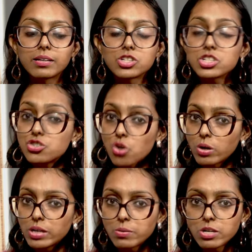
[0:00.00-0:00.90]
just
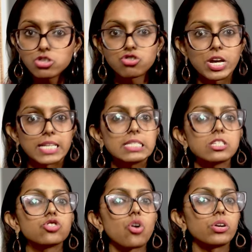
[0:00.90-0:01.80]
jot down your
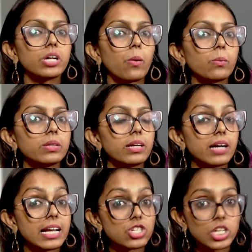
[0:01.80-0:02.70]
strengths, jot down
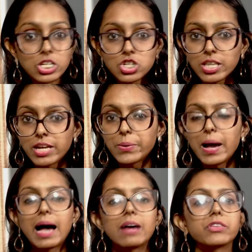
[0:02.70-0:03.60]
the education that you
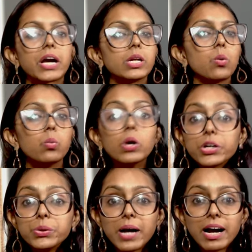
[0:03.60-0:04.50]
have, the kind of
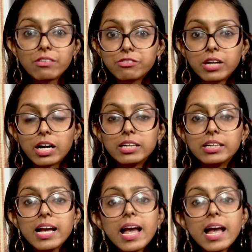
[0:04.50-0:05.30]
work you have done,